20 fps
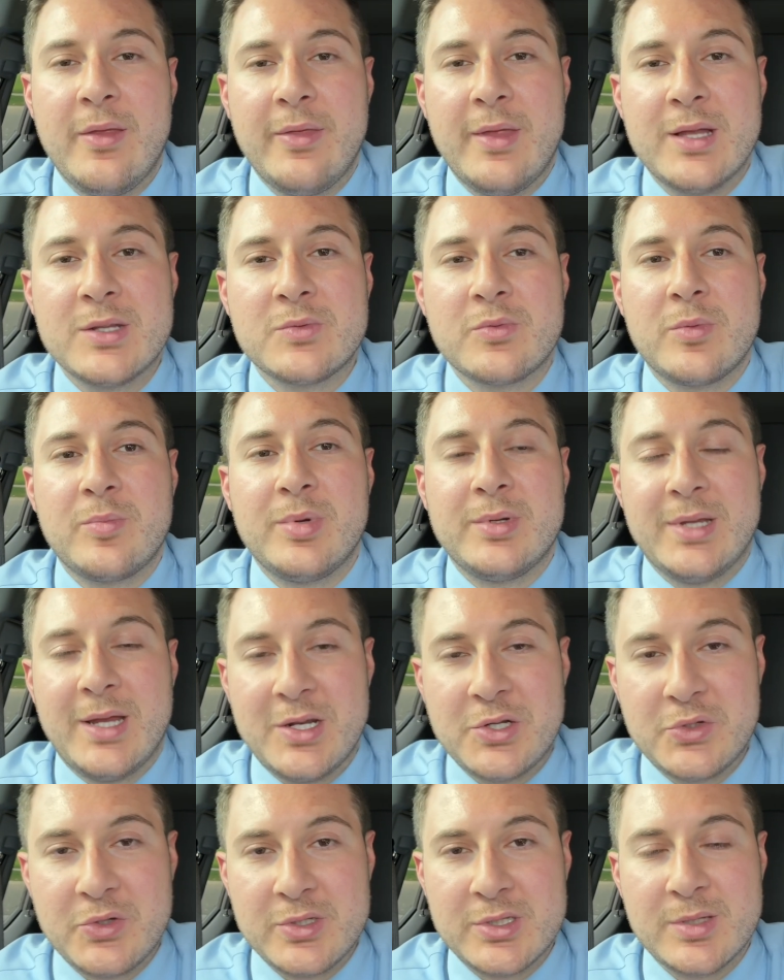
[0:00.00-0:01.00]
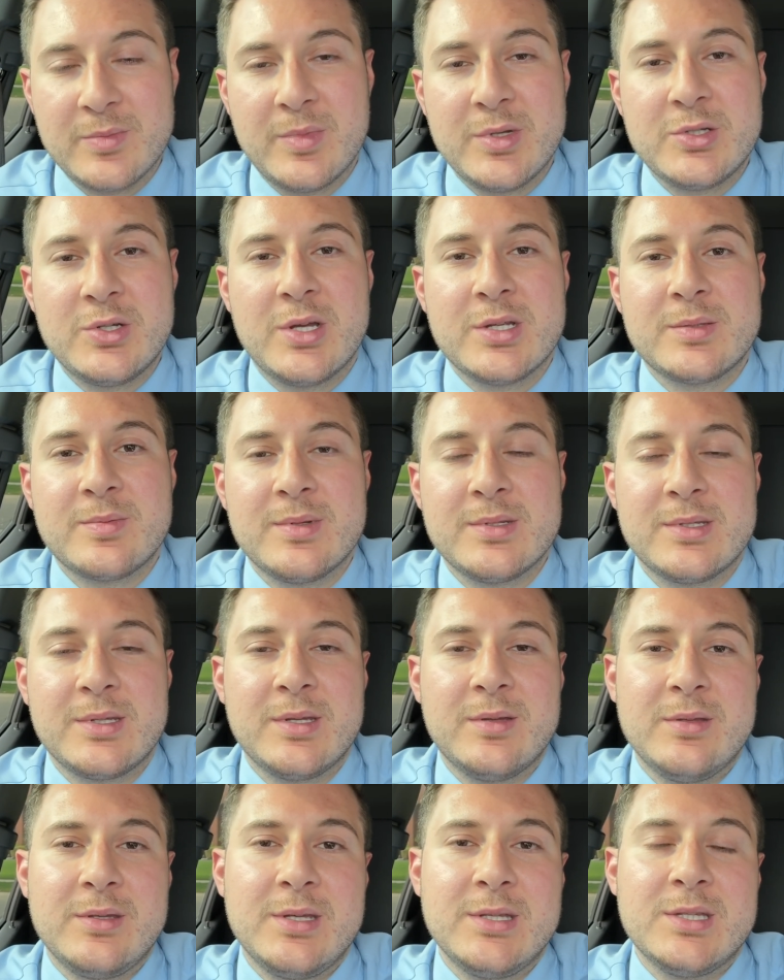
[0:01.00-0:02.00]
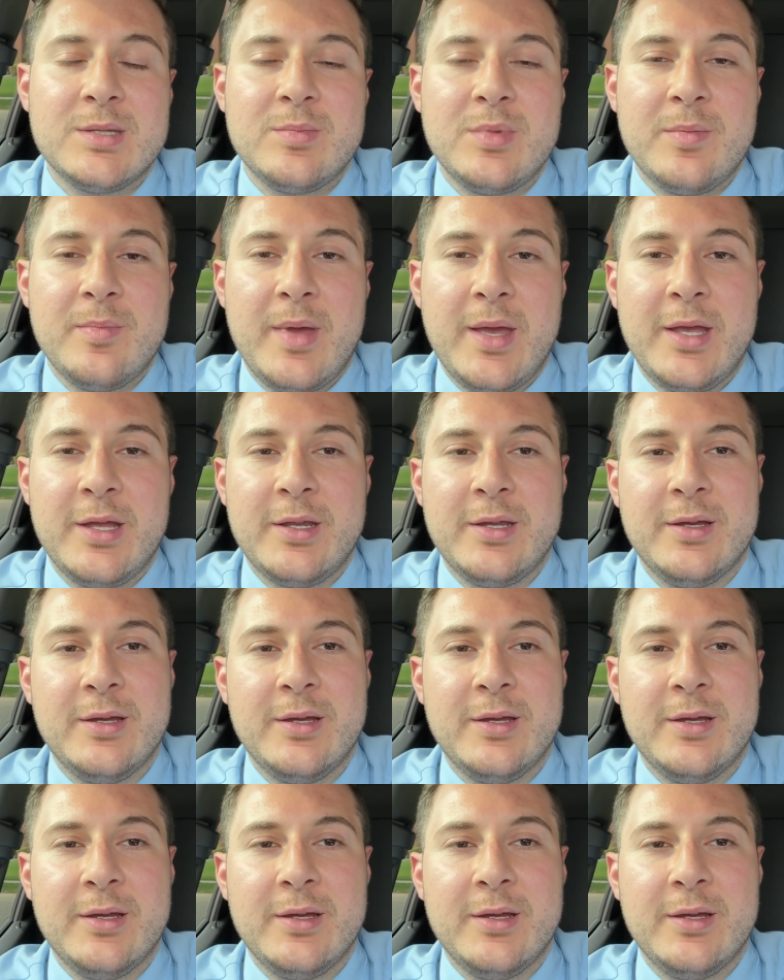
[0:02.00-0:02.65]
that's where potentially some adjustments are going to need to be made.